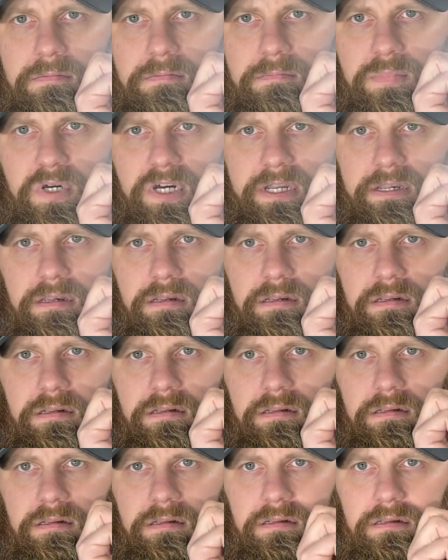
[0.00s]
but
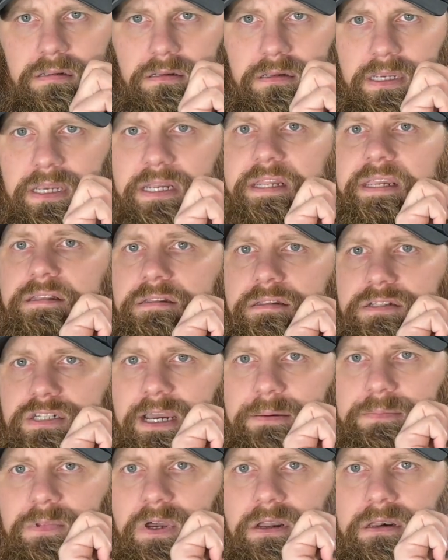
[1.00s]
it'll get the
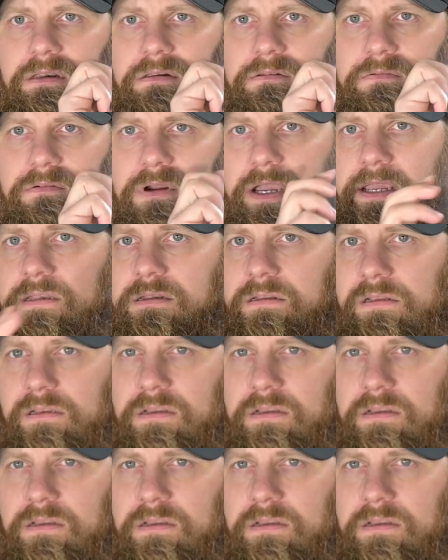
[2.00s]
job done, right?